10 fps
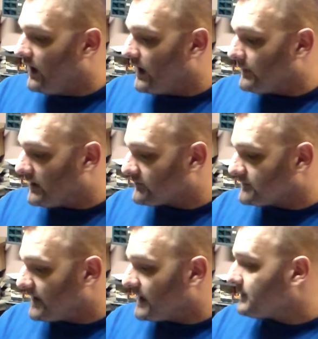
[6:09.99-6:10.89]
Apart
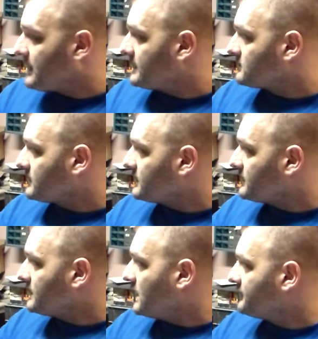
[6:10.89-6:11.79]
from that, I plan on
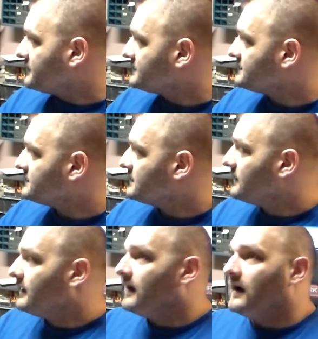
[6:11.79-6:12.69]
redoing the office.
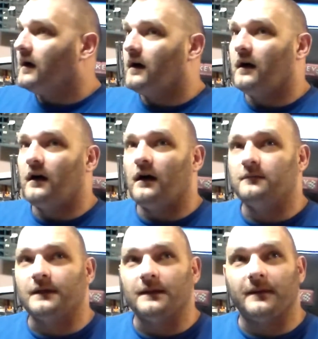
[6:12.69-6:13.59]

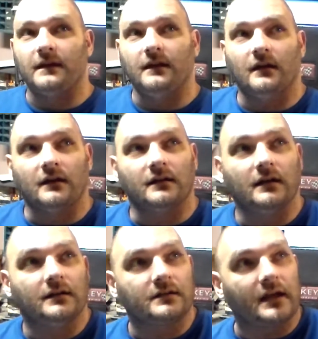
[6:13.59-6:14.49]
I'm going to be
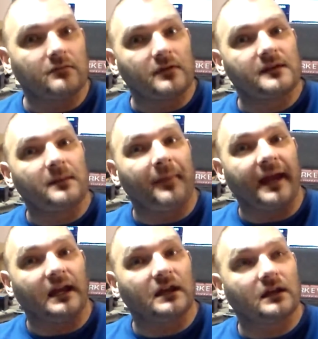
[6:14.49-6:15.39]
getting rid of the
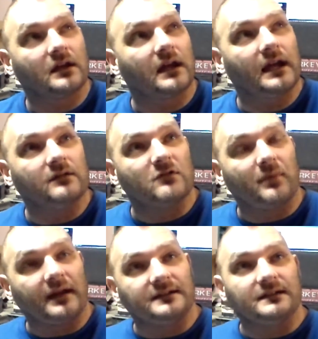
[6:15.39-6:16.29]
pink and
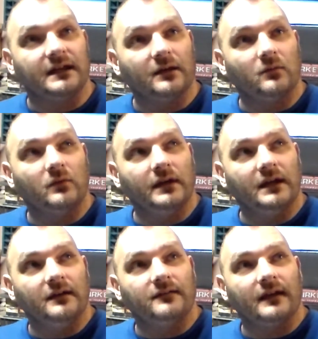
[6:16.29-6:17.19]
replacing it
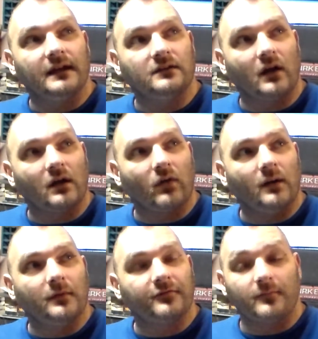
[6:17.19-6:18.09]
with a
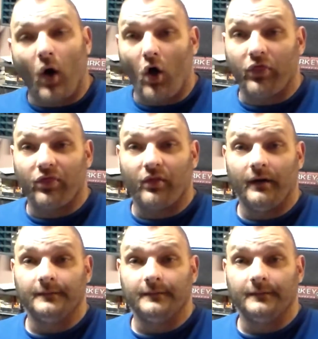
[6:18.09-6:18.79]
diorama from Hoth.